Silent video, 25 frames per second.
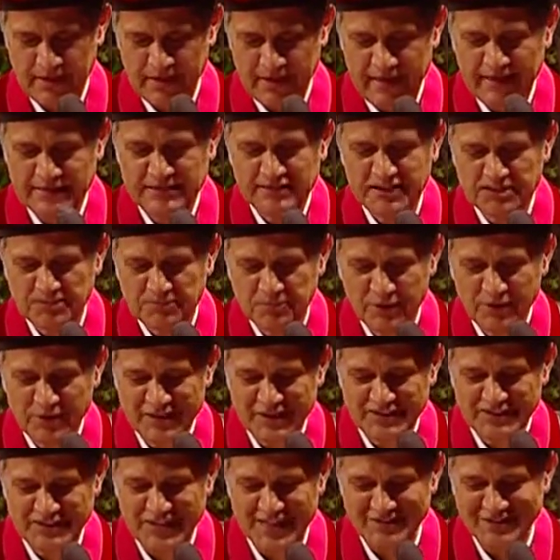At this
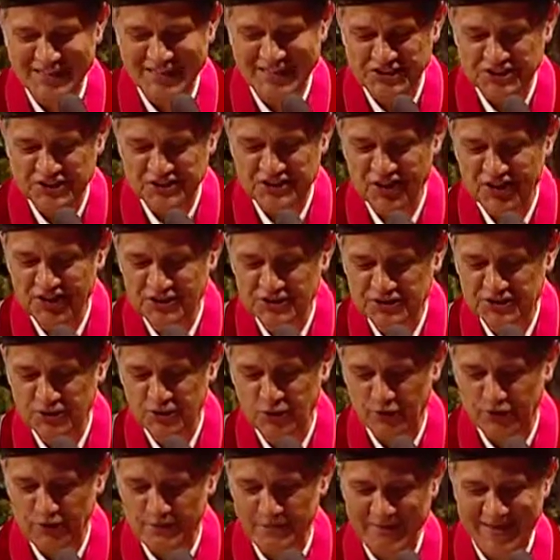point, it sounds like a scary
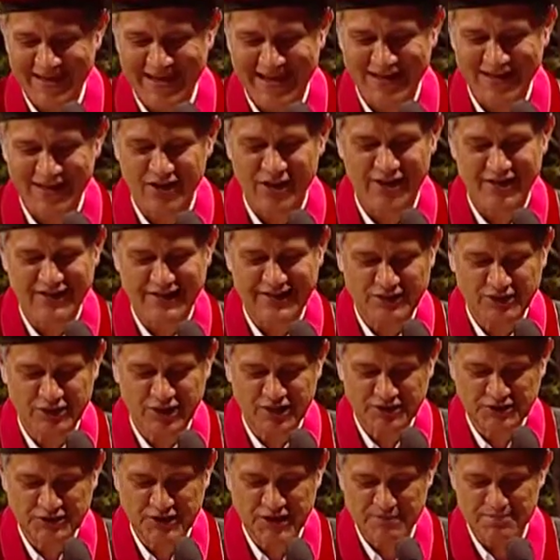story, but hang on, it
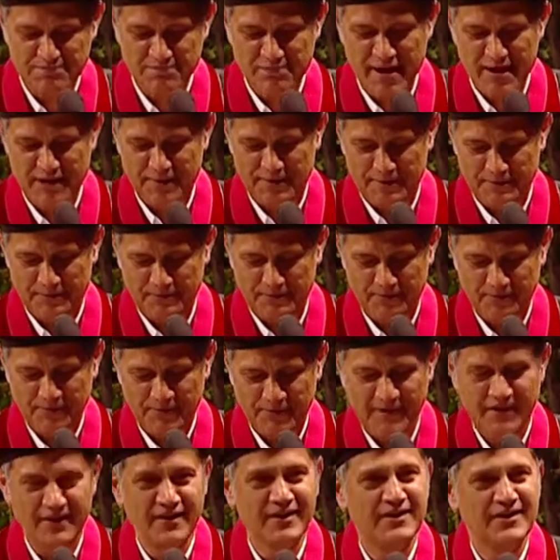does get better.
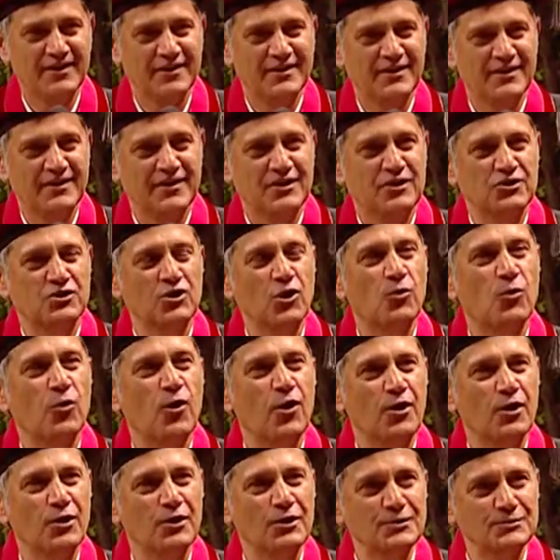The
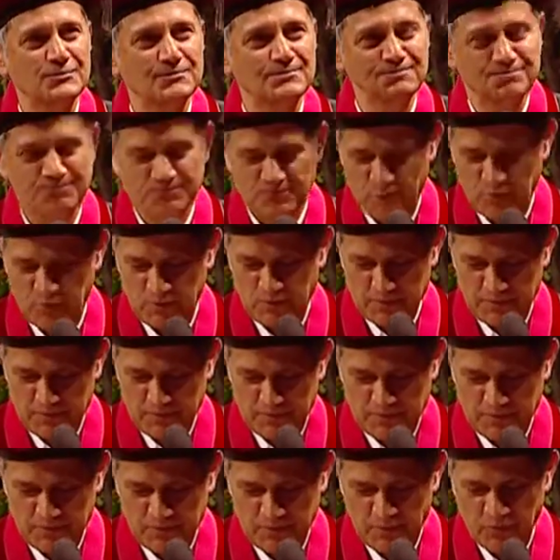world,
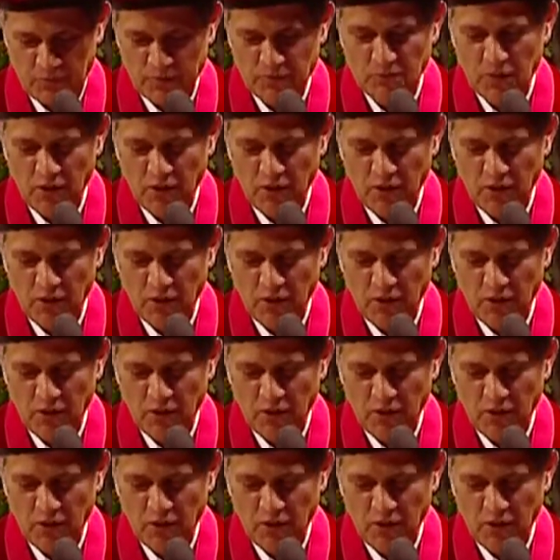well,